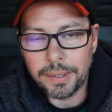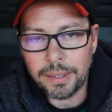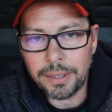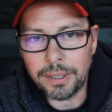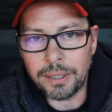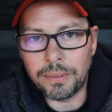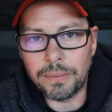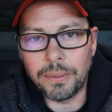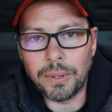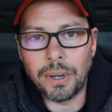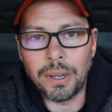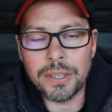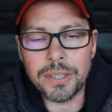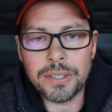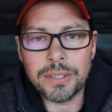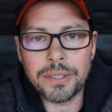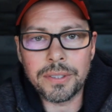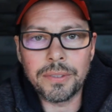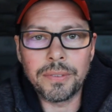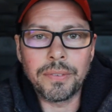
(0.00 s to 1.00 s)
It
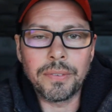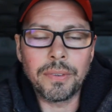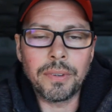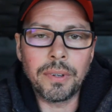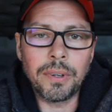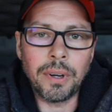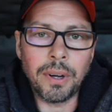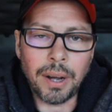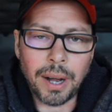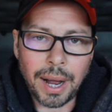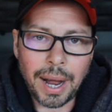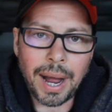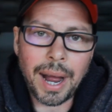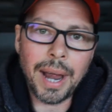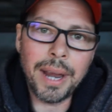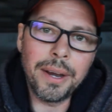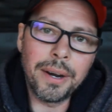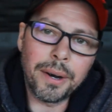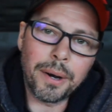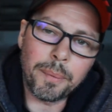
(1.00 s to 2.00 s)
was a
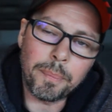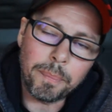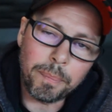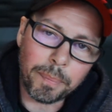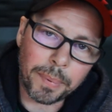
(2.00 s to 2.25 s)
higher